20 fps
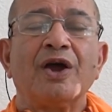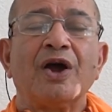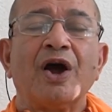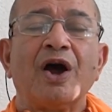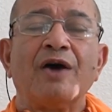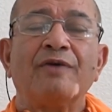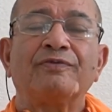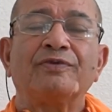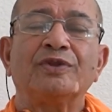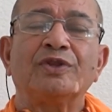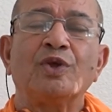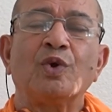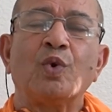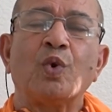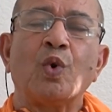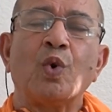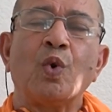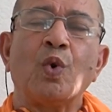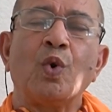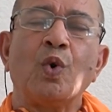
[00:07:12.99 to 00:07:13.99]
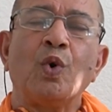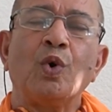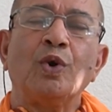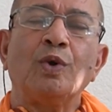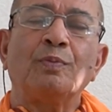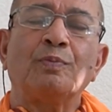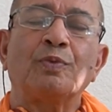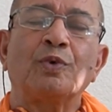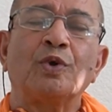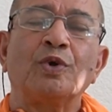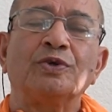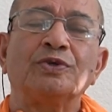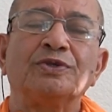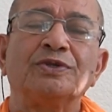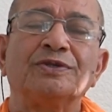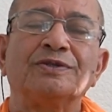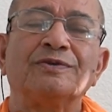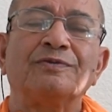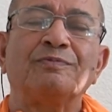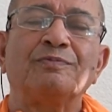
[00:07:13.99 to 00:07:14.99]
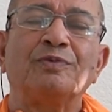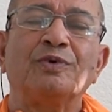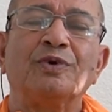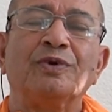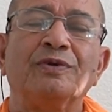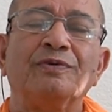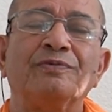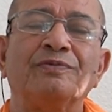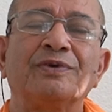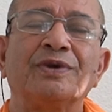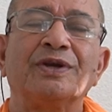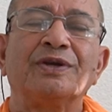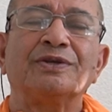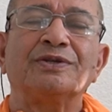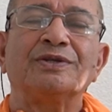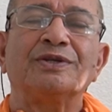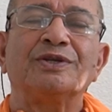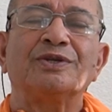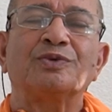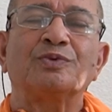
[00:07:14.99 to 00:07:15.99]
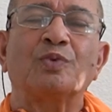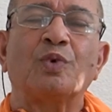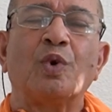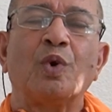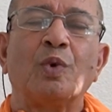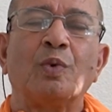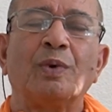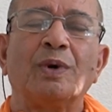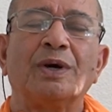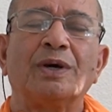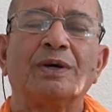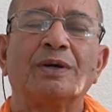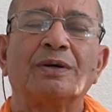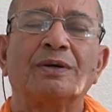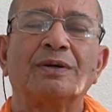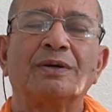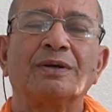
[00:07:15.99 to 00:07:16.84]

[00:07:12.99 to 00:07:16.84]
after the whole process of purification is over,